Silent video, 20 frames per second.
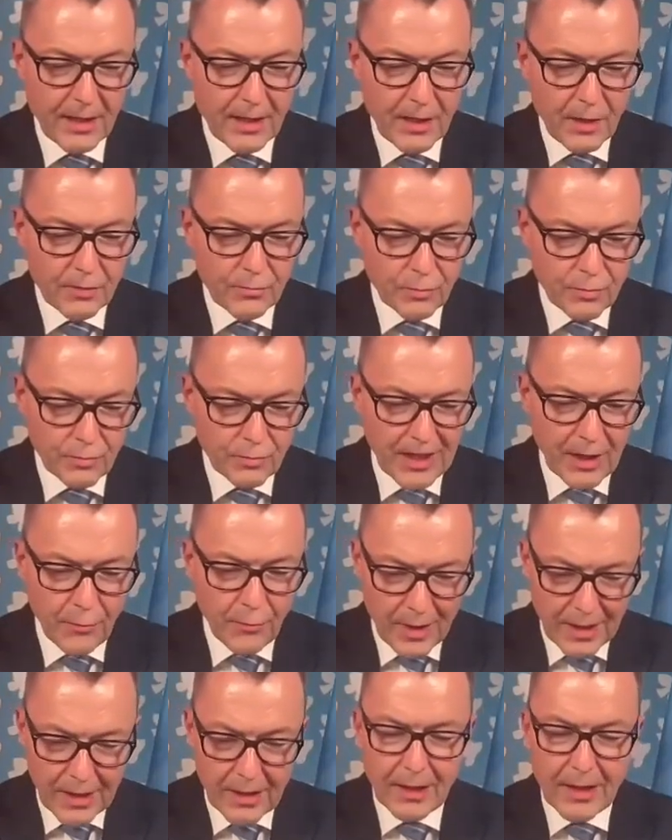There
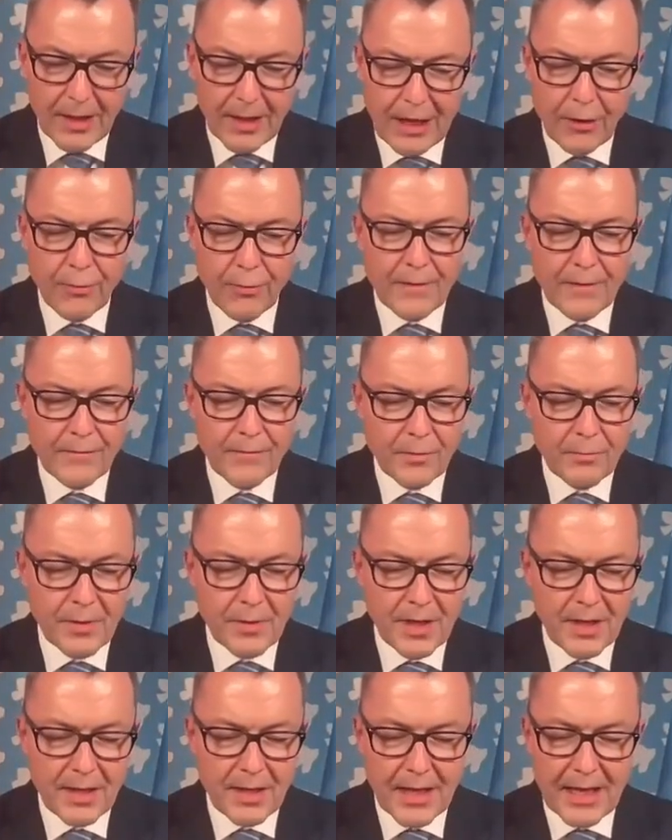will, however,
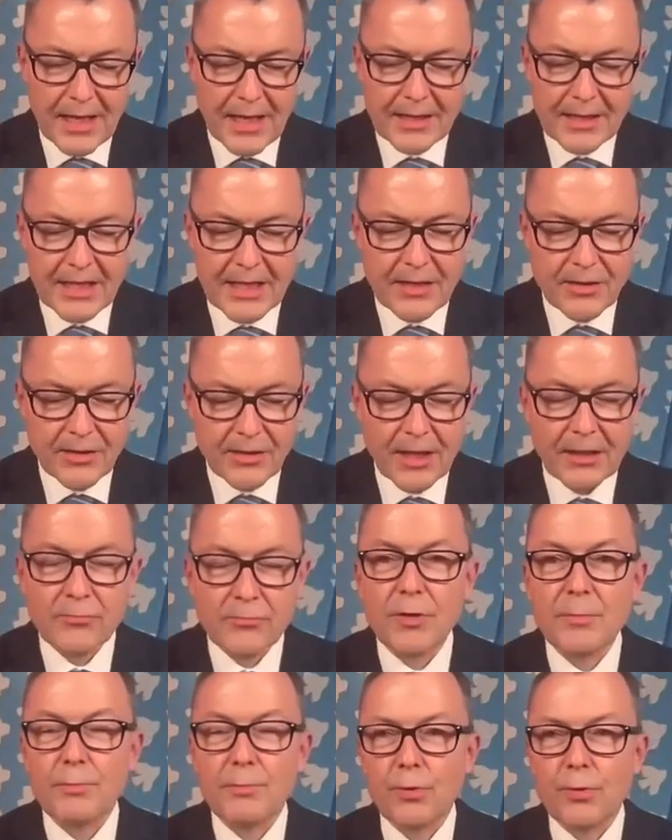be a detailed
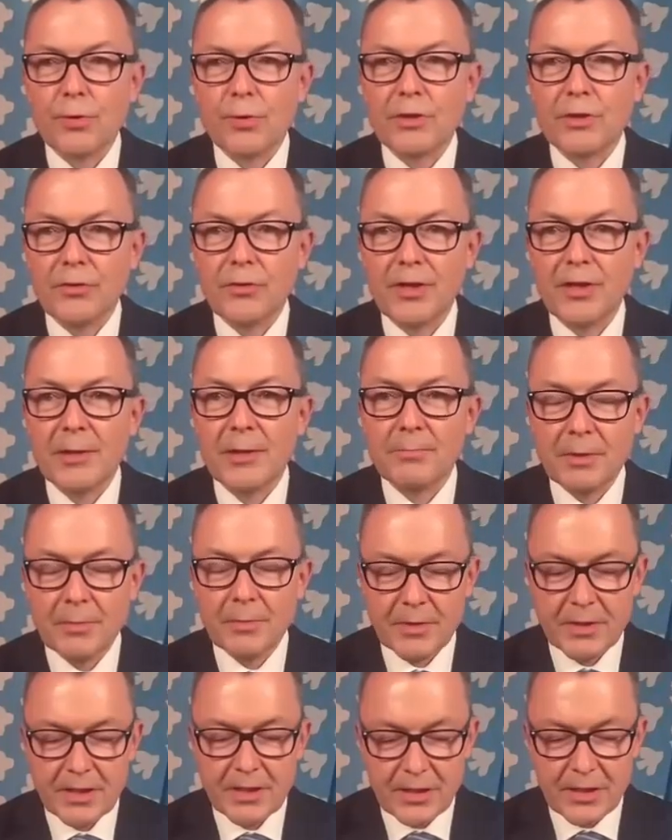report on the
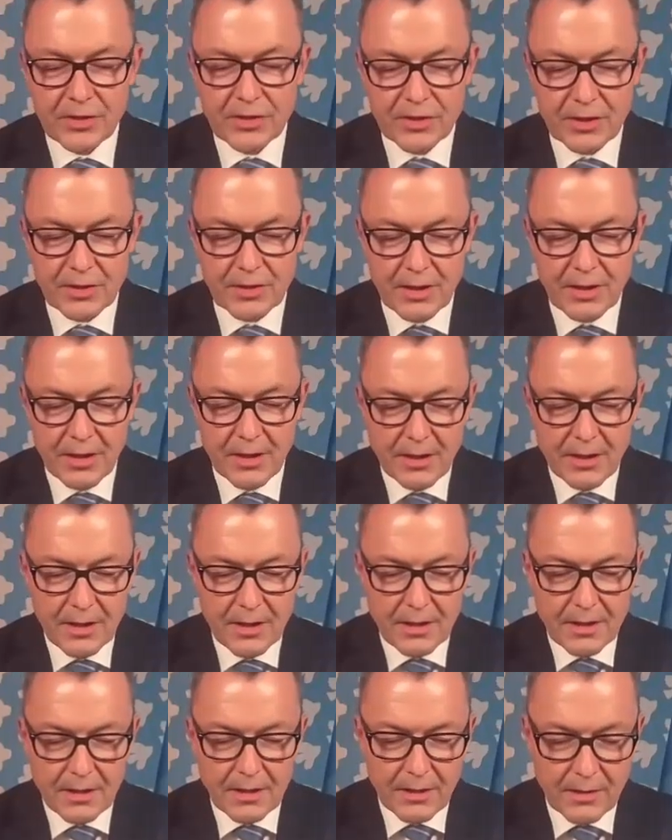implementation
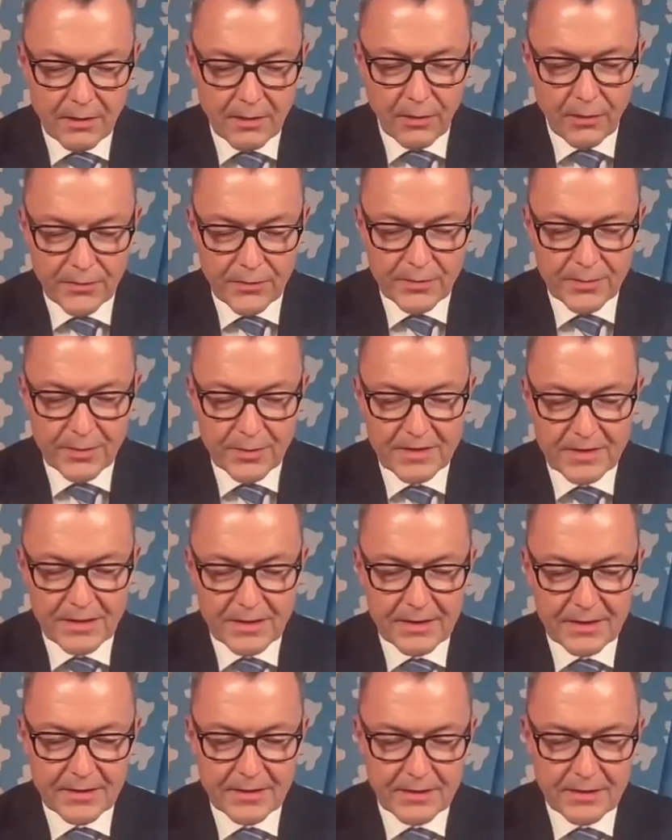of
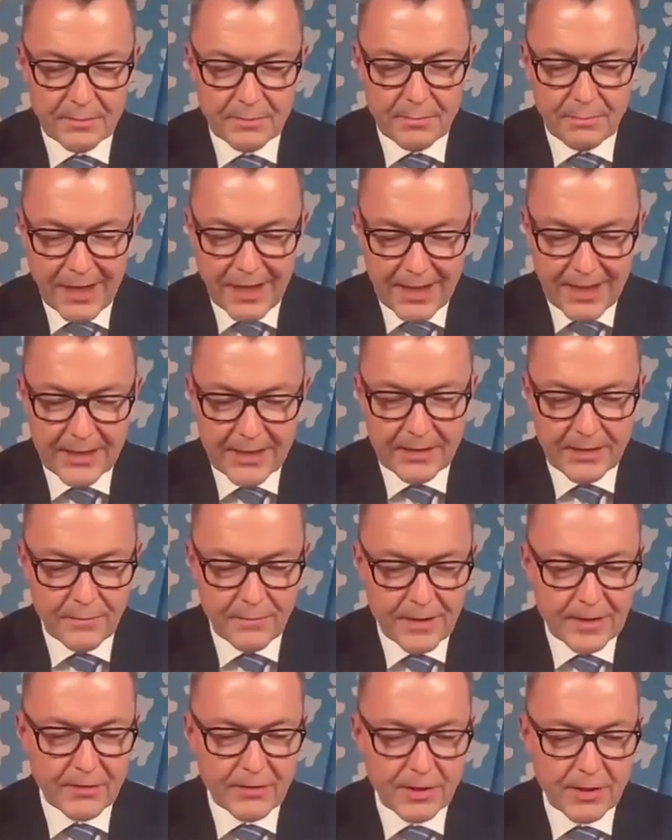Switzerland by the
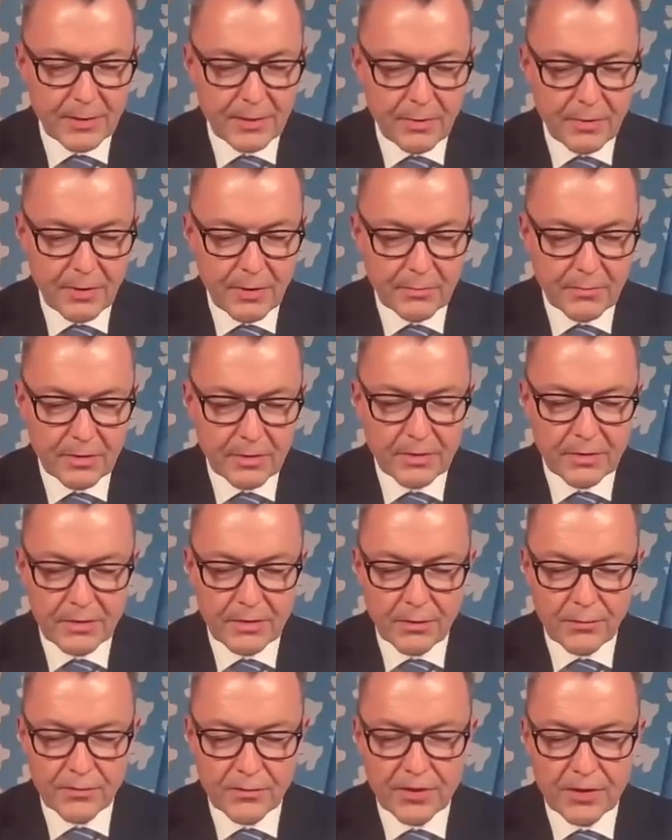Federal Department
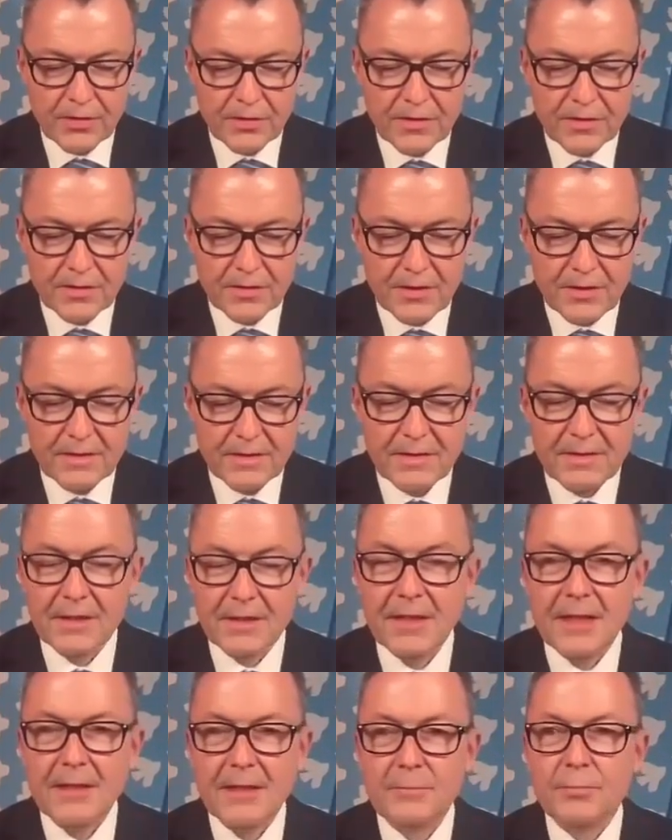of Justice
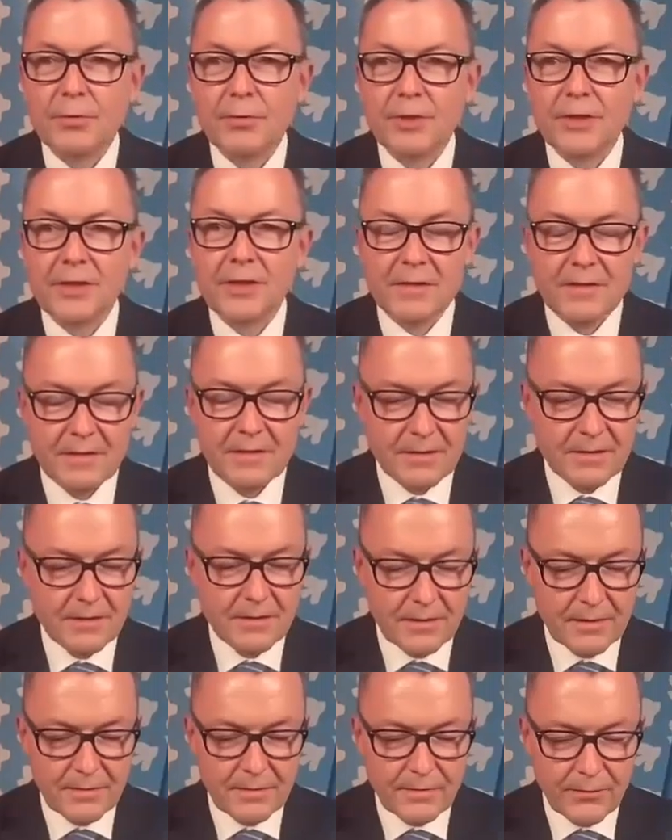and Police
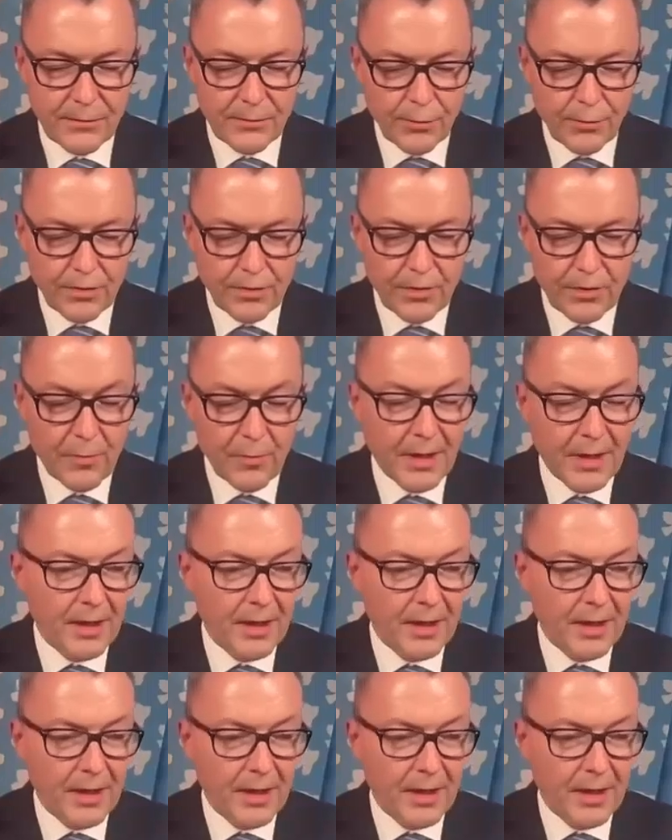forthcoming.